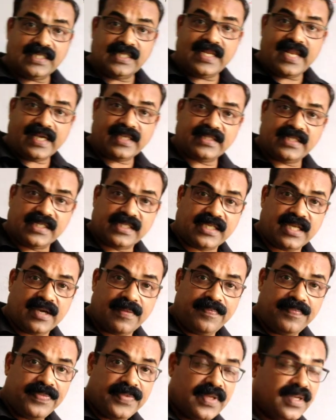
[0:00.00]
is the next
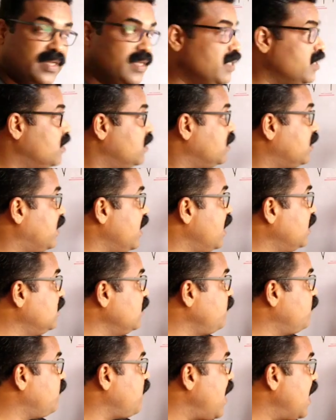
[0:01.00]
step? Take
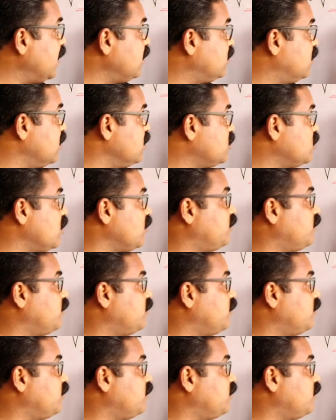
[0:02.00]
the factors